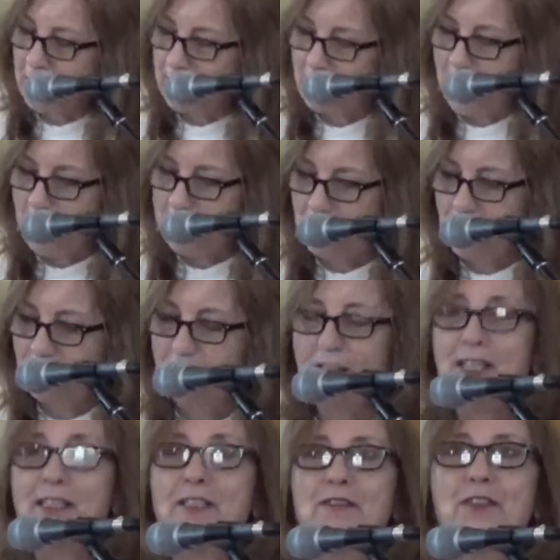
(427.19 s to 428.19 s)
give up in the
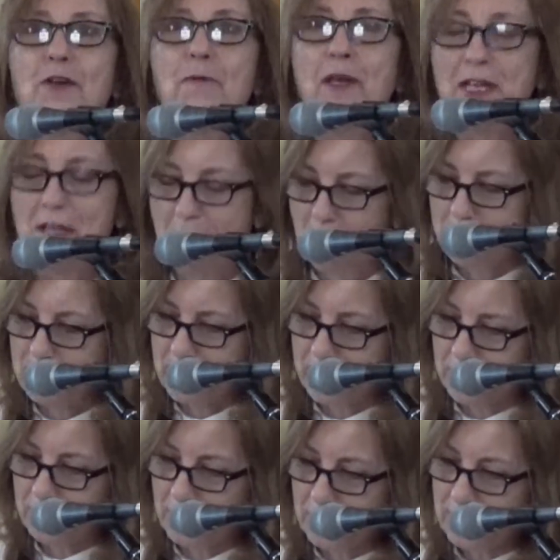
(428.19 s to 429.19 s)
face of so many
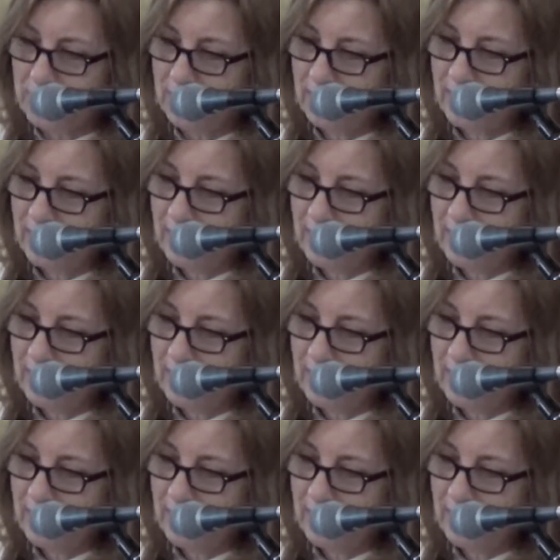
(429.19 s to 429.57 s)
obstacles.